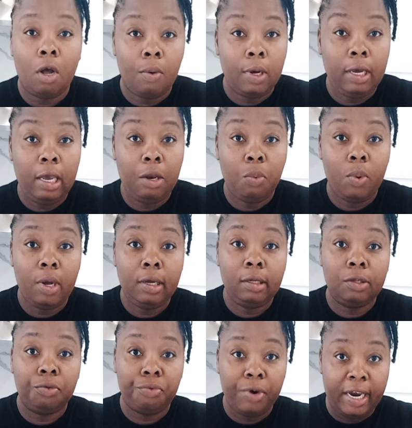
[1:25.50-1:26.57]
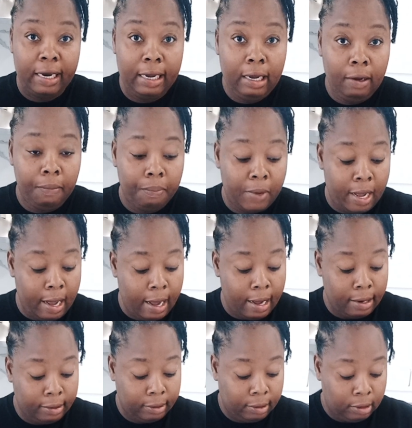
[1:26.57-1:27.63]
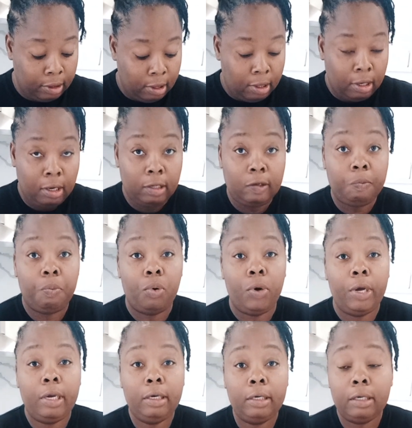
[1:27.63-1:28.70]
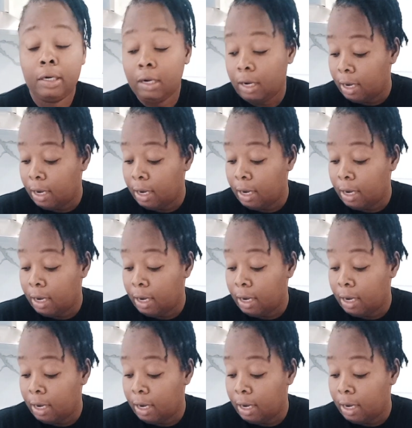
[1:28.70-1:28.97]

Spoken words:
Our quinoa is ready and it's boiled.